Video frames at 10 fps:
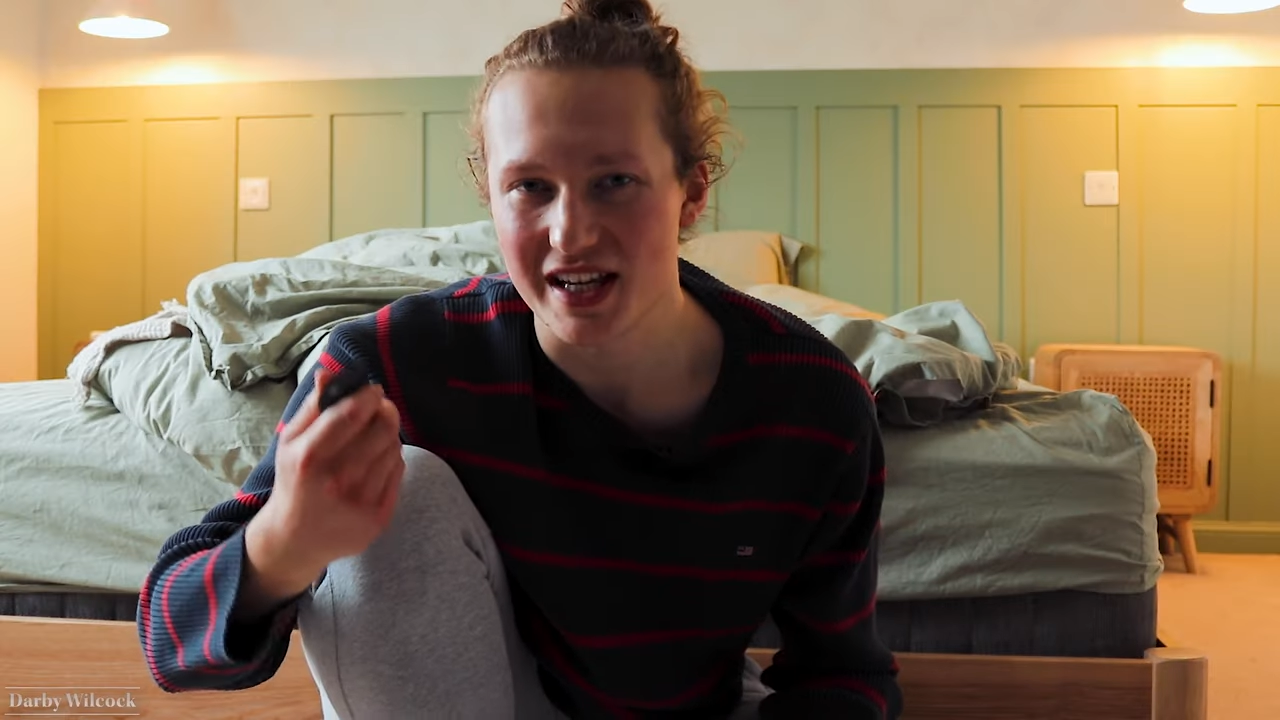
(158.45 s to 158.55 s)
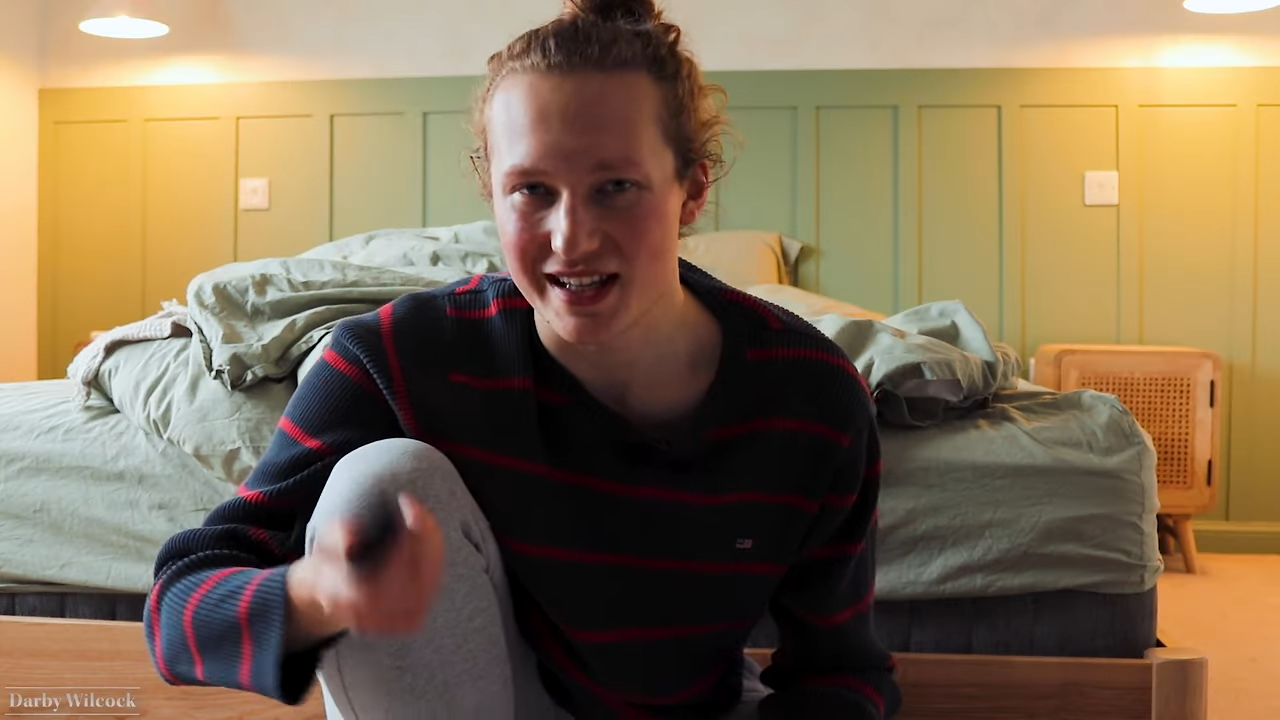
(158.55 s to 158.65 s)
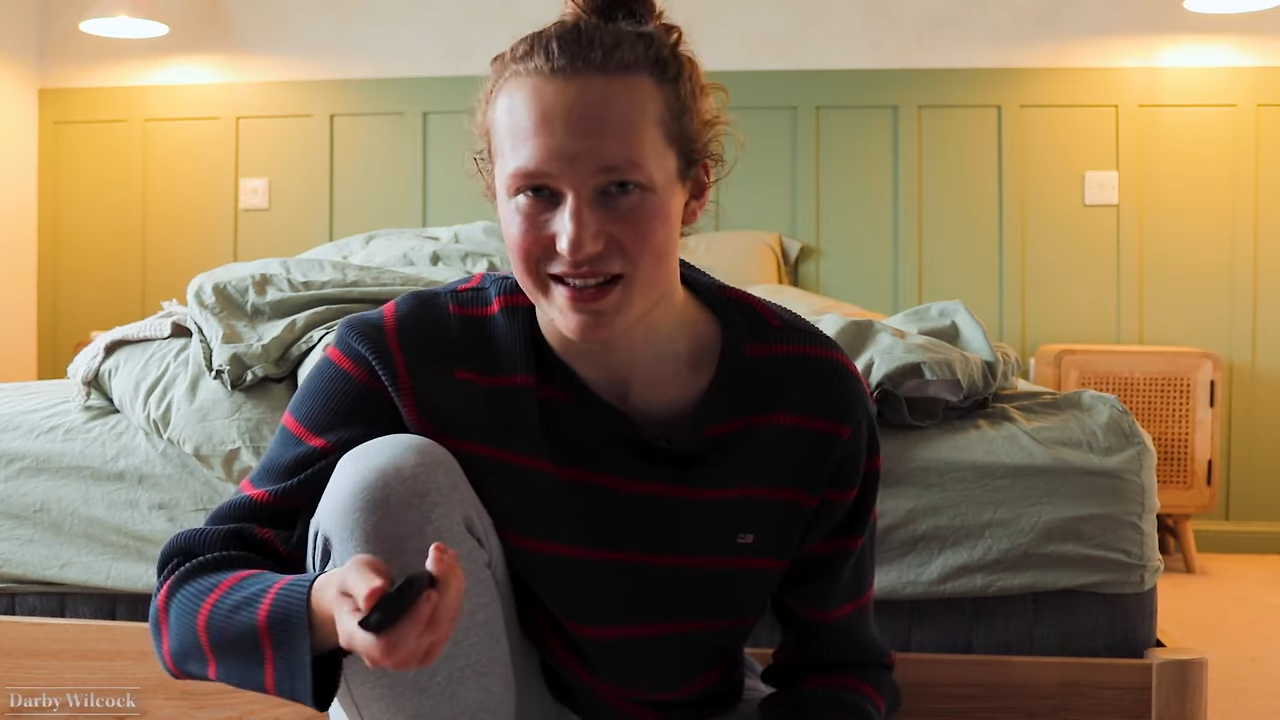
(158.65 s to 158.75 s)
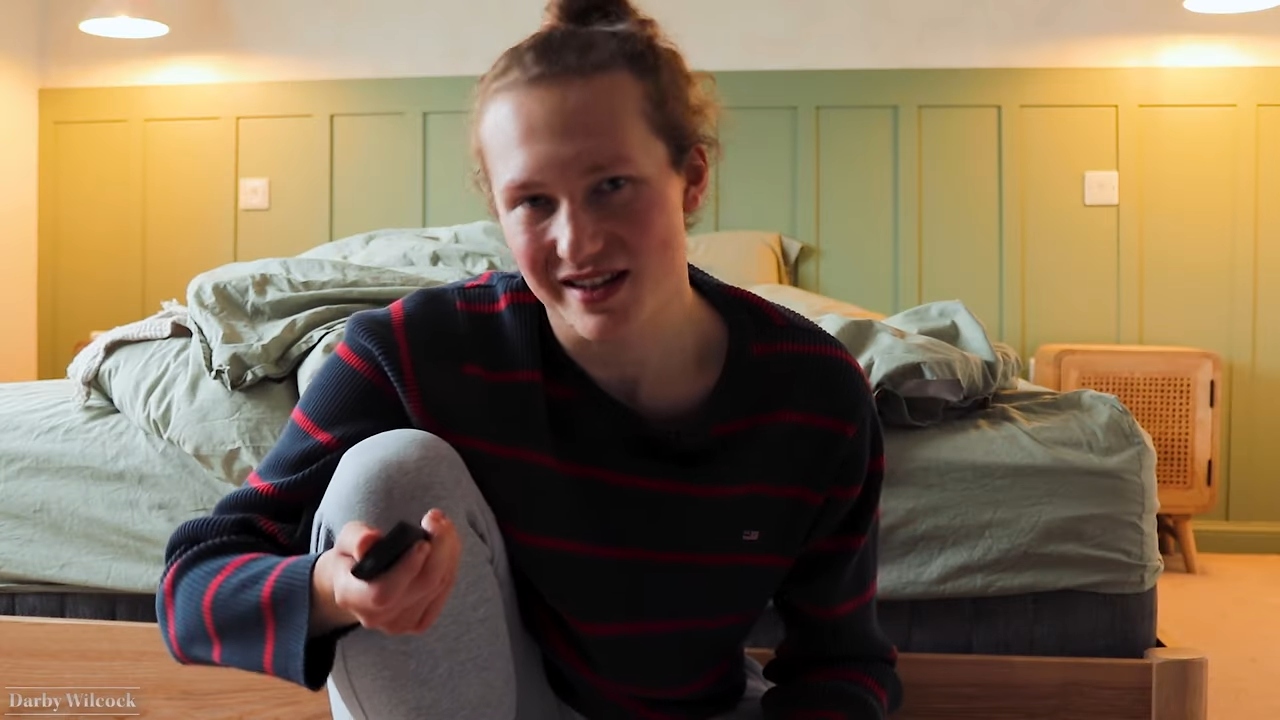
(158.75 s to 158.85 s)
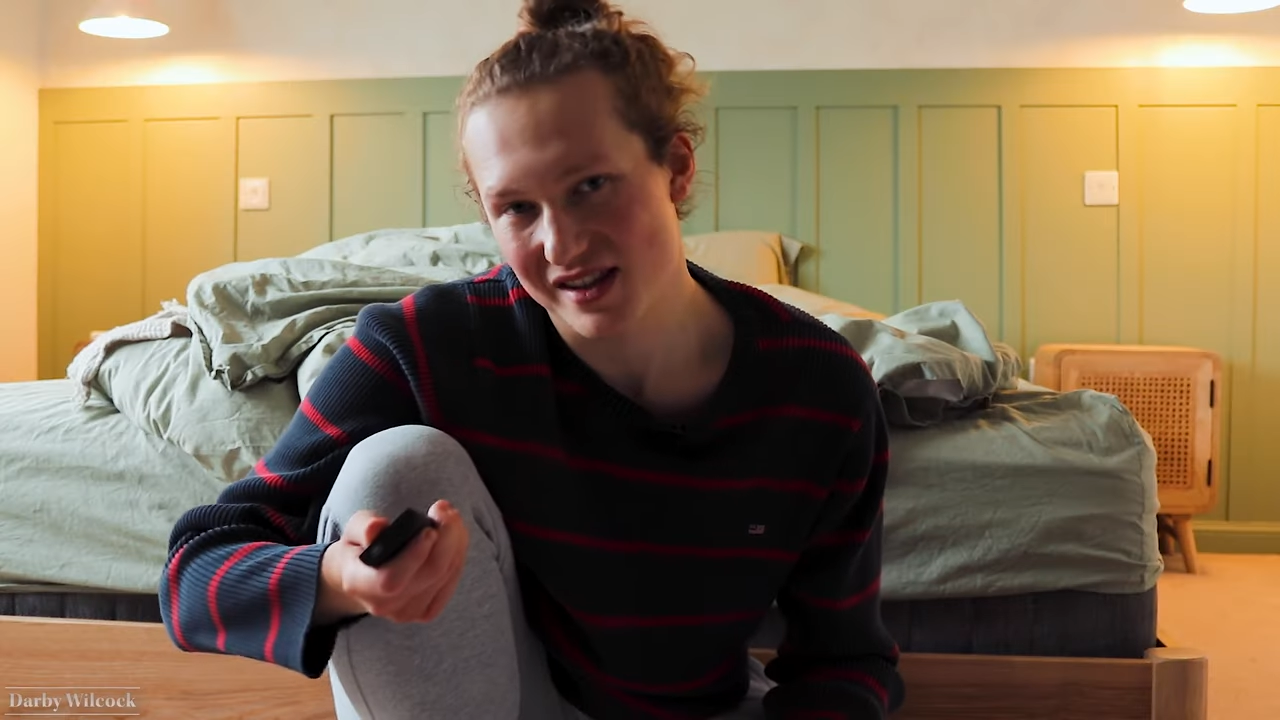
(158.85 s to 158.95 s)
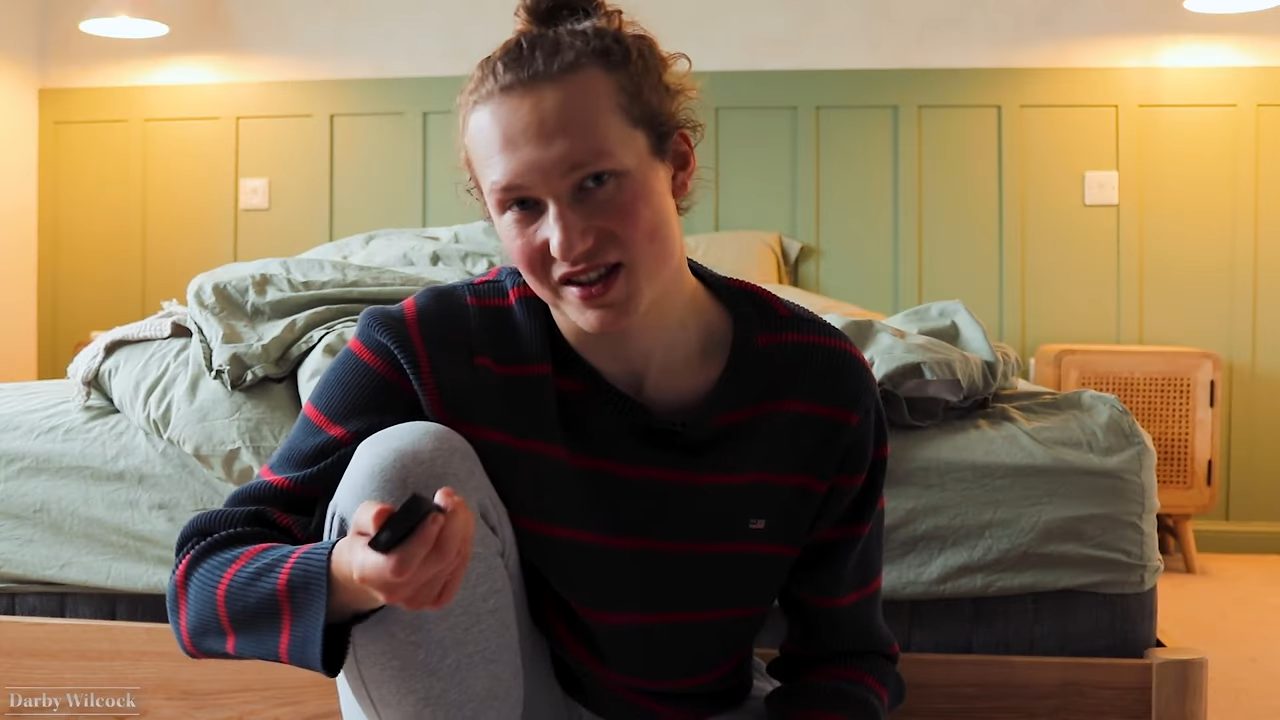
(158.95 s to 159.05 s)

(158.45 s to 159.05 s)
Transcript: into this